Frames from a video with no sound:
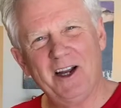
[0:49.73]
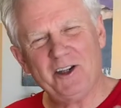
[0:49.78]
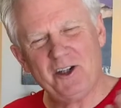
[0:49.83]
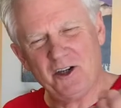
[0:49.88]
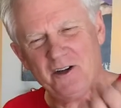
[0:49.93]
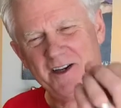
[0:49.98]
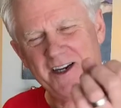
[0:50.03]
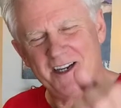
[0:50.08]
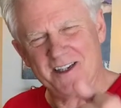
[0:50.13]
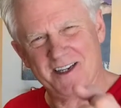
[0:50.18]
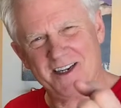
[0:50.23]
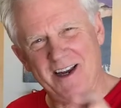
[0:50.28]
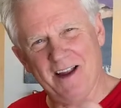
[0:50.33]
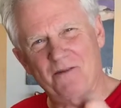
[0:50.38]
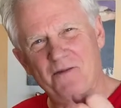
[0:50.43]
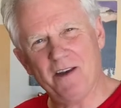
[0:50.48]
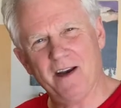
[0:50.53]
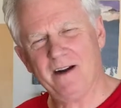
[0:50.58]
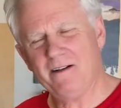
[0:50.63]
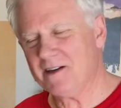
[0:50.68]
just get
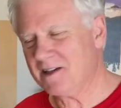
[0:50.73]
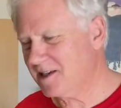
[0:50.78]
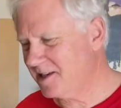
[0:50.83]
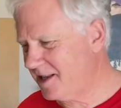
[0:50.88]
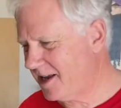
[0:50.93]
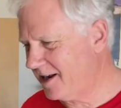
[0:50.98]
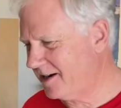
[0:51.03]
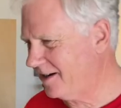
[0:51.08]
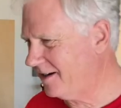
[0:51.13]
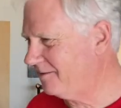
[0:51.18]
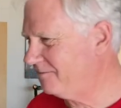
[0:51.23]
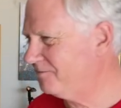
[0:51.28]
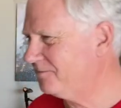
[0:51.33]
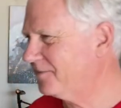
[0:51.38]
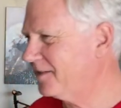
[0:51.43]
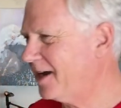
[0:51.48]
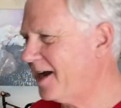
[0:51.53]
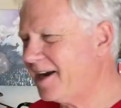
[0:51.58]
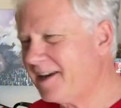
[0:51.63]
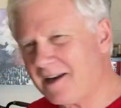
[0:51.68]
there? Isn't that
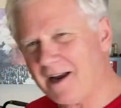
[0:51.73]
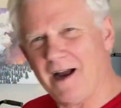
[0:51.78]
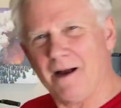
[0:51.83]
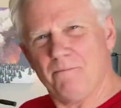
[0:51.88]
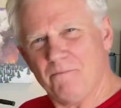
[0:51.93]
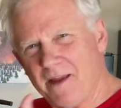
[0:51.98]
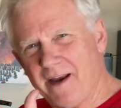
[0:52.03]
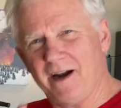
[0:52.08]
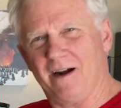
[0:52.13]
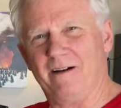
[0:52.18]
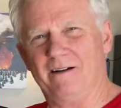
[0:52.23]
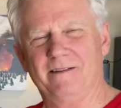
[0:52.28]
I'm there.